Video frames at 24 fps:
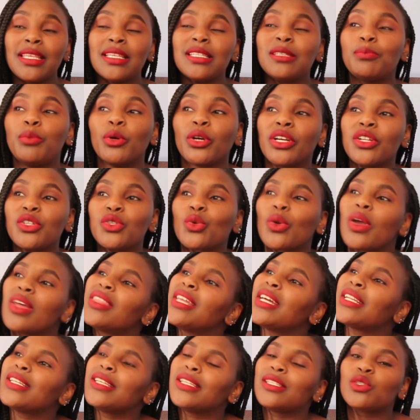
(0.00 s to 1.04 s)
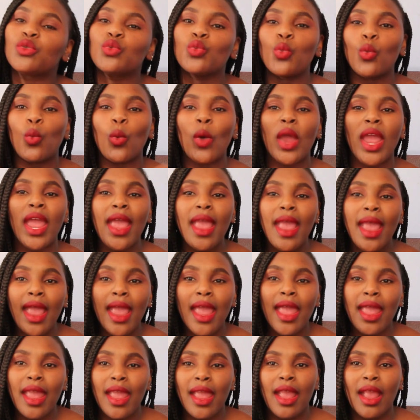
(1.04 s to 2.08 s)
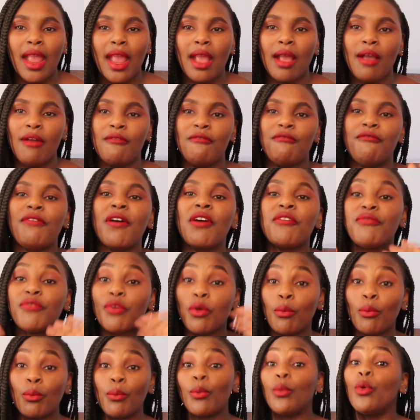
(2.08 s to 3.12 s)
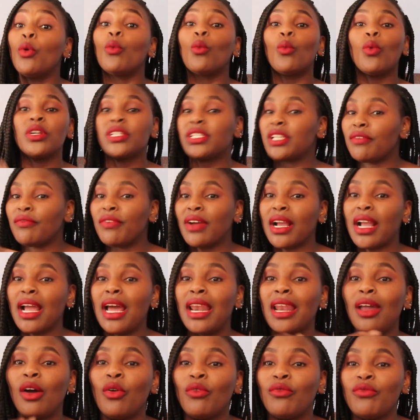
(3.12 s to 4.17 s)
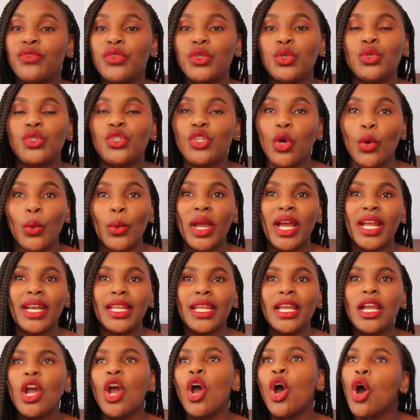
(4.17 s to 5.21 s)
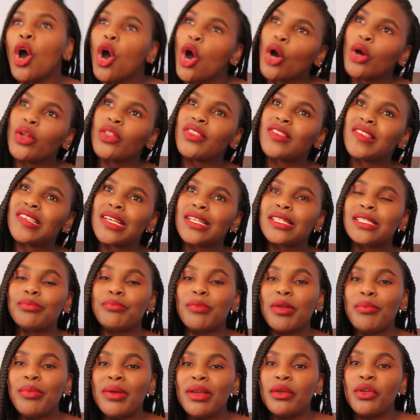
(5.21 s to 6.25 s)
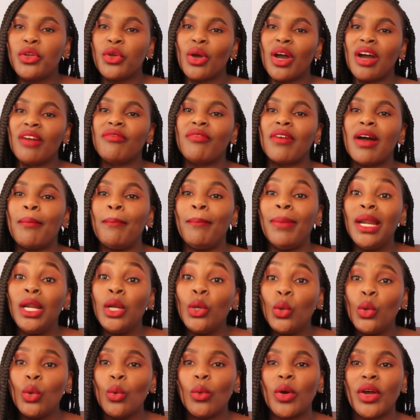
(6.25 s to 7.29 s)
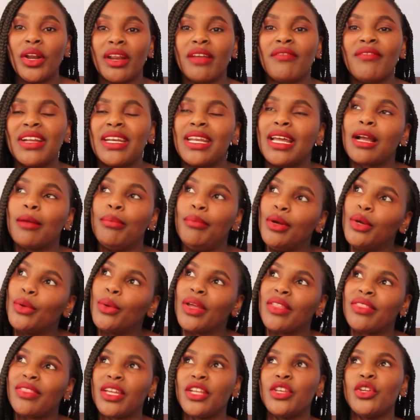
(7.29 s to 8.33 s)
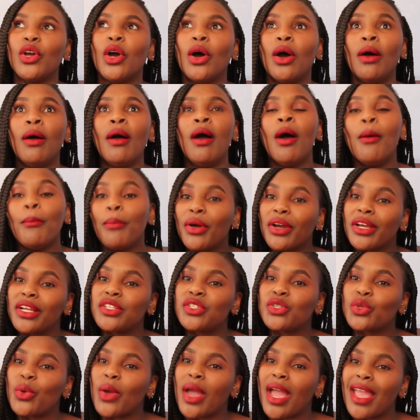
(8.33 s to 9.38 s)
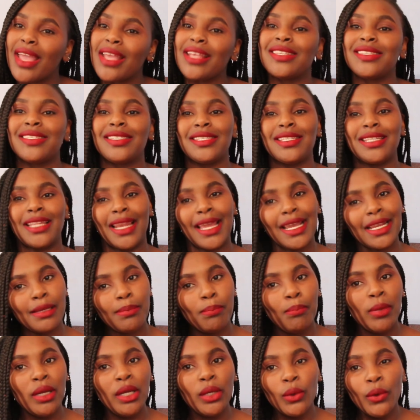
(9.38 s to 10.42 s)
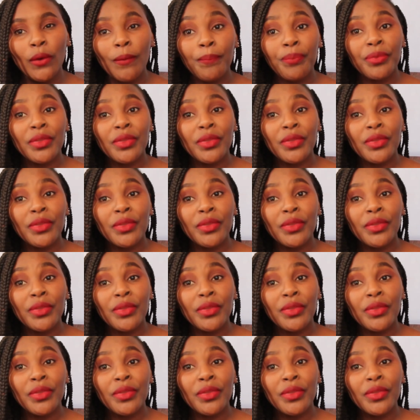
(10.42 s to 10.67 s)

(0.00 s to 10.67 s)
pocket square that is way far from whatever color of suit you're wearing, or just maybe you have a blue, whatever, dark blue, and then your pocket square is light blue,